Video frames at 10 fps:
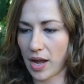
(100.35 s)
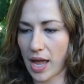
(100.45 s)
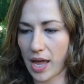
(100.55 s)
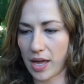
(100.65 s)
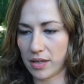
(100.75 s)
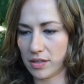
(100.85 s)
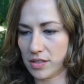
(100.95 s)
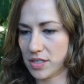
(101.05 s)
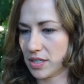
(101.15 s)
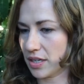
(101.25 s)

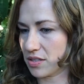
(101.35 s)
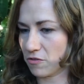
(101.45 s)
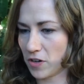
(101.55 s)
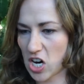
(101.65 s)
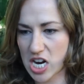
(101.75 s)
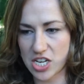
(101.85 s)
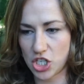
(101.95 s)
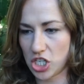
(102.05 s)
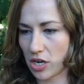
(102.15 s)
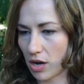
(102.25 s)
and it's very
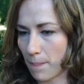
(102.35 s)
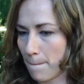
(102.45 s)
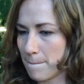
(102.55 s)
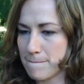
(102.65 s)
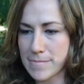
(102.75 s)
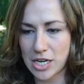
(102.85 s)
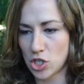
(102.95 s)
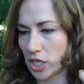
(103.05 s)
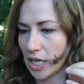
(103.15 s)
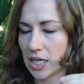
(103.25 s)

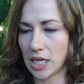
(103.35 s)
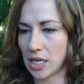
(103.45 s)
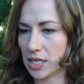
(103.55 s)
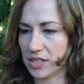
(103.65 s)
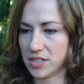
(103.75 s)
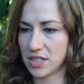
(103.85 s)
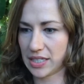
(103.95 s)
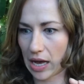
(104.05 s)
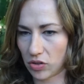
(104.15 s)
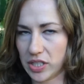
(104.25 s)
geometric and
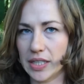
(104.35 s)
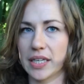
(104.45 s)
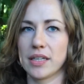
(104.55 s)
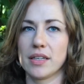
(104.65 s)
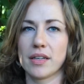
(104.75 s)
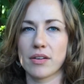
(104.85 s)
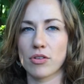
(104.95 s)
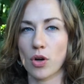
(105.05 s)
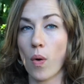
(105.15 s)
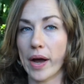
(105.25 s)
calculated, and it
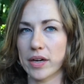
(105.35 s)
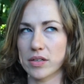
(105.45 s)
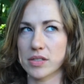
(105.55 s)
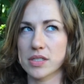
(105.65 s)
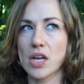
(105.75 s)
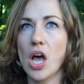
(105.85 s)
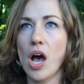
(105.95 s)
requires